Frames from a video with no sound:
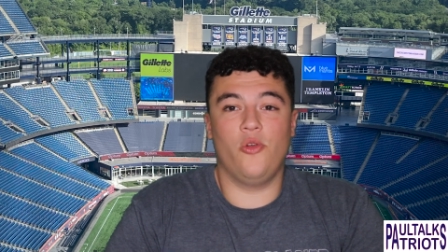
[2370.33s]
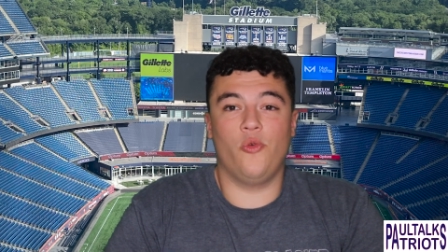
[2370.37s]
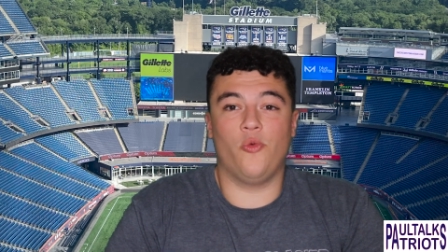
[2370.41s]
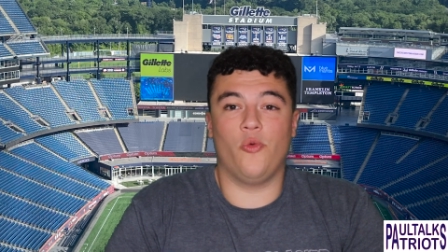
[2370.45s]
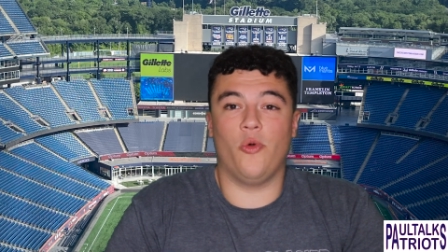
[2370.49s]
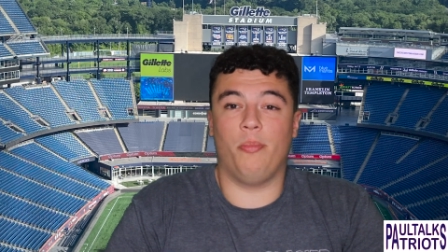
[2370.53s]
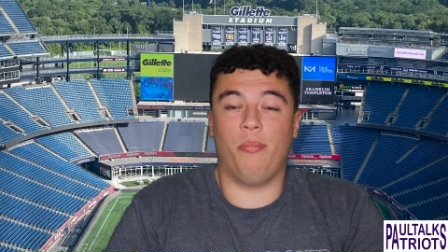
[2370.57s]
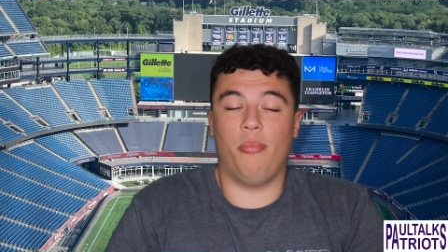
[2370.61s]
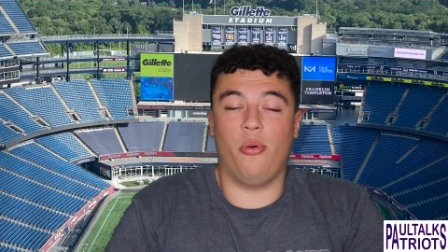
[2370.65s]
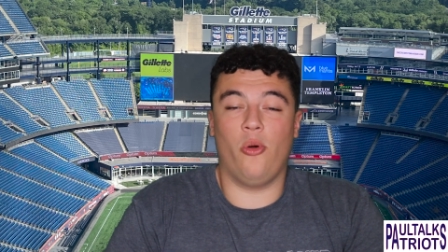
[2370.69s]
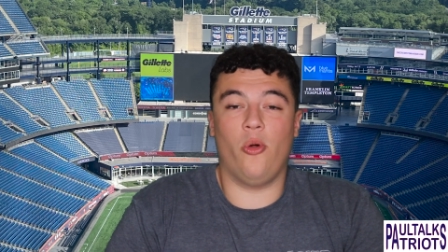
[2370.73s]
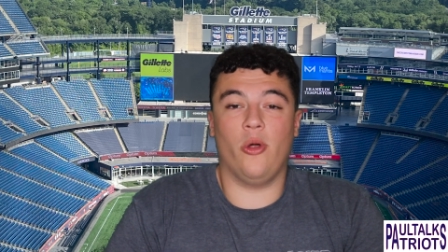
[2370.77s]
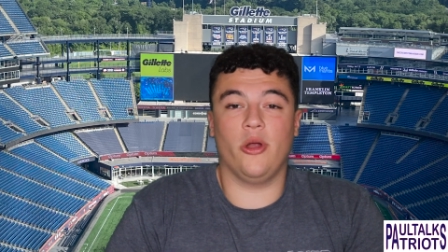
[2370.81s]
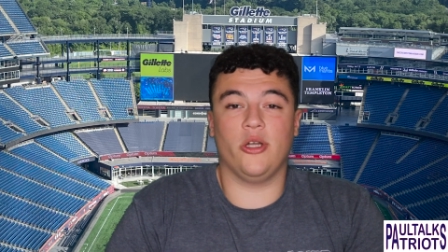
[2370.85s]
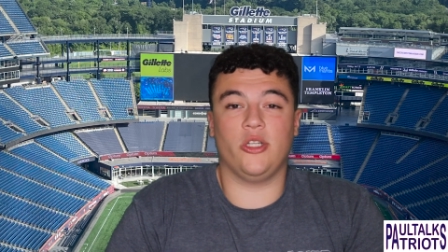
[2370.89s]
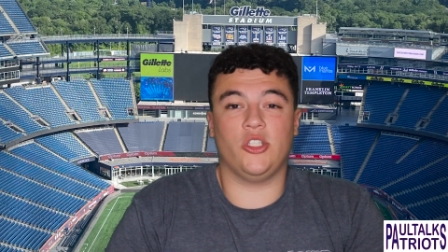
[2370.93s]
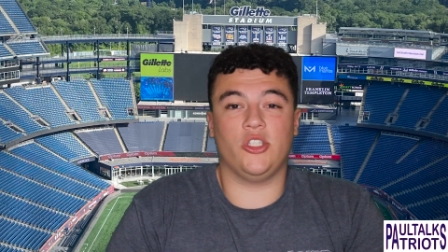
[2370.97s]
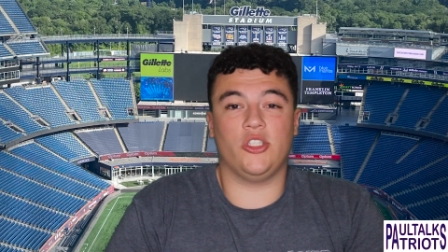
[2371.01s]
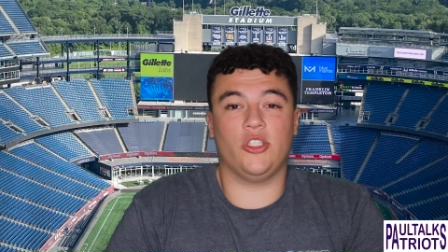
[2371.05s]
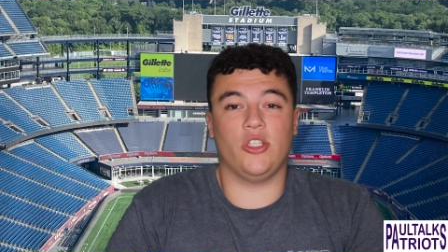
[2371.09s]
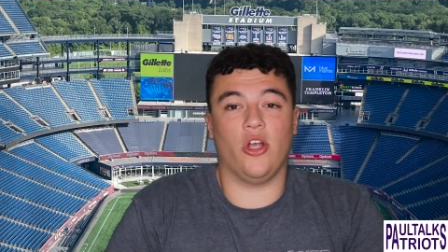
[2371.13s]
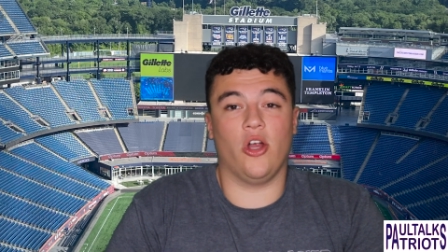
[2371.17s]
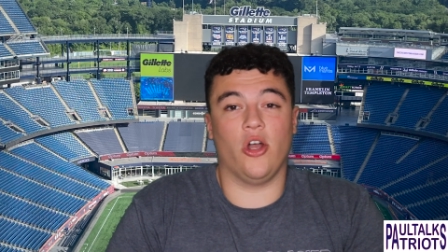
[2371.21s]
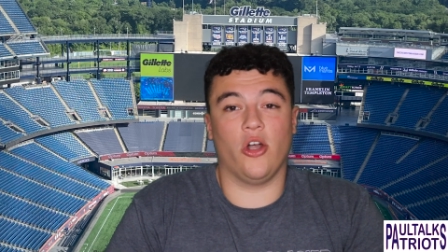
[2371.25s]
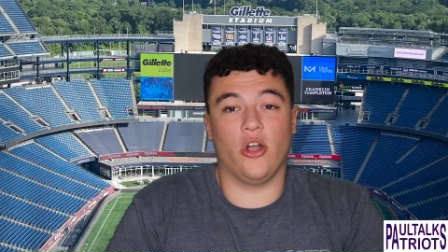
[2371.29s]

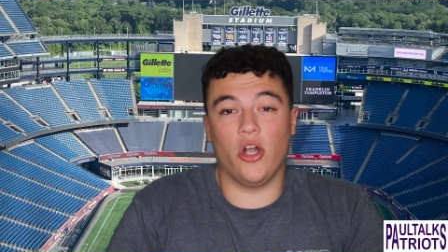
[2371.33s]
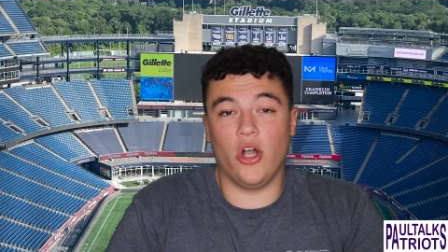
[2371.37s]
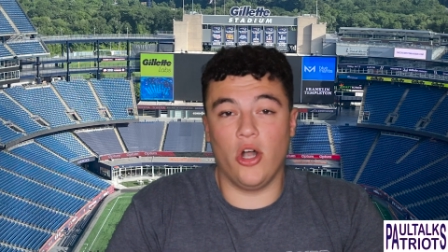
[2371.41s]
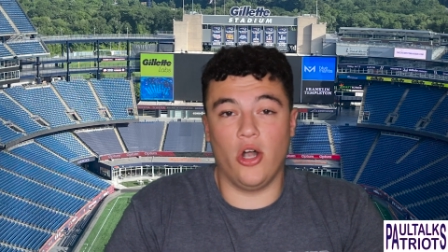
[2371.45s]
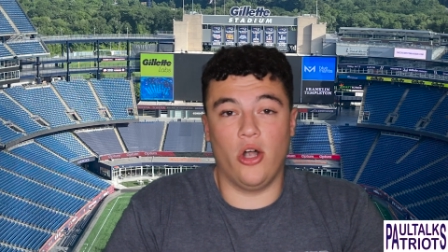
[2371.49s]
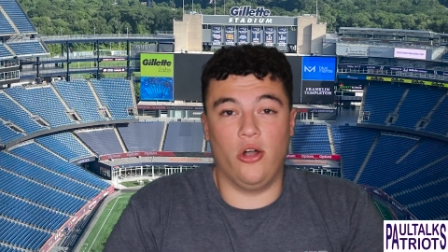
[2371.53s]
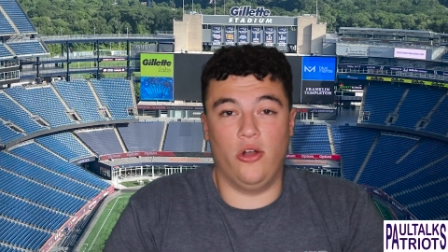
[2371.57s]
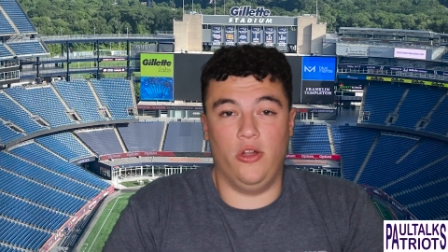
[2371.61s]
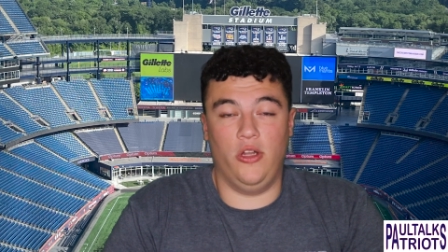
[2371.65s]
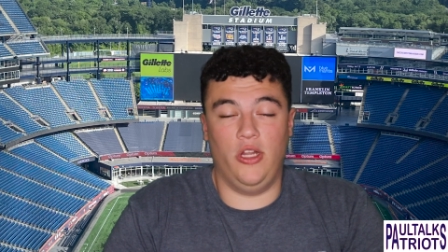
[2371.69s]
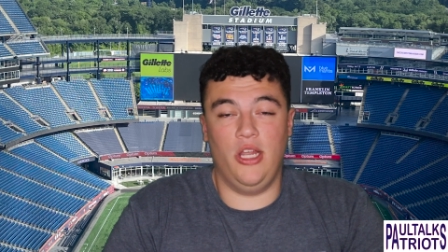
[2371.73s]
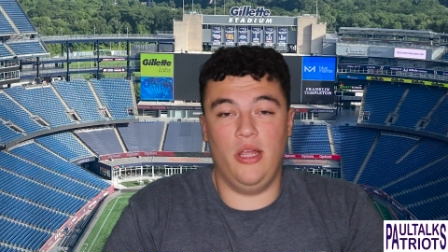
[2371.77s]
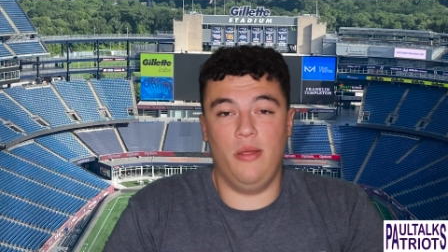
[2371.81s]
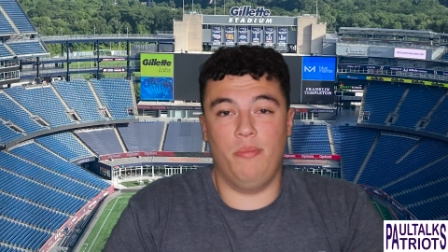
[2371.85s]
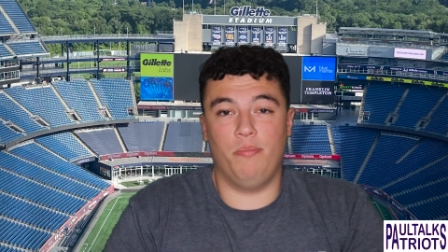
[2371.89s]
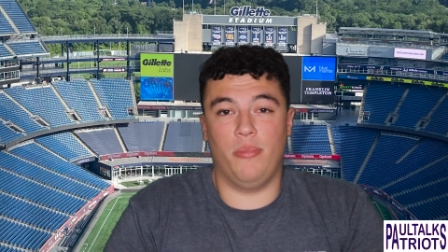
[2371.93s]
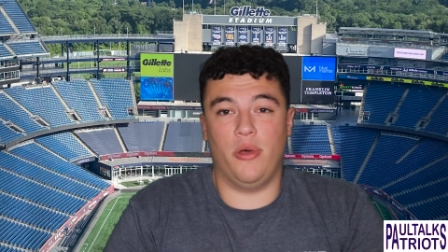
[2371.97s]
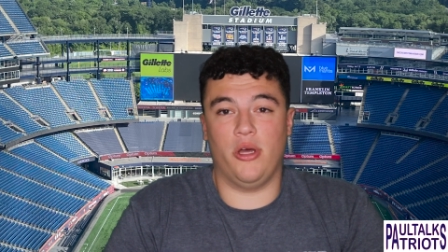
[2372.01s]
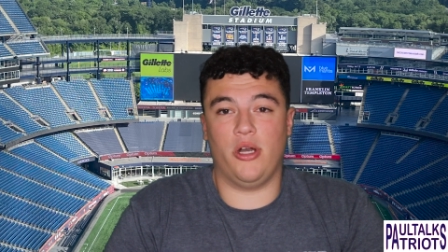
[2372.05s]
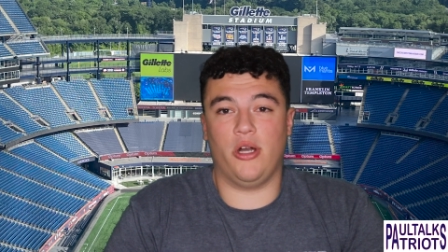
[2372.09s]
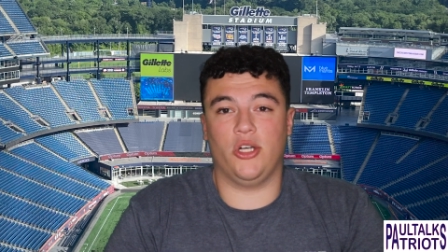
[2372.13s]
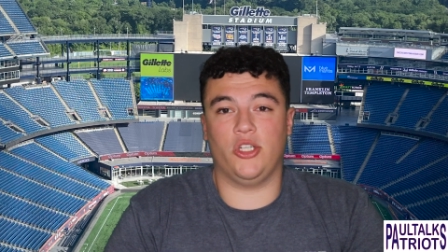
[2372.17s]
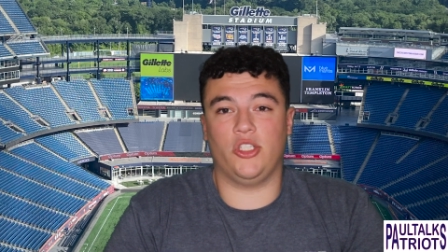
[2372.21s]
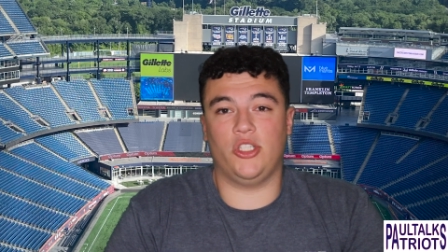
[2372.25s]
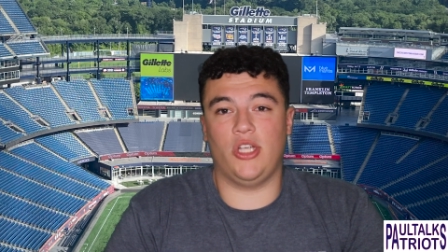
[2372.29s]
Reports are early, but are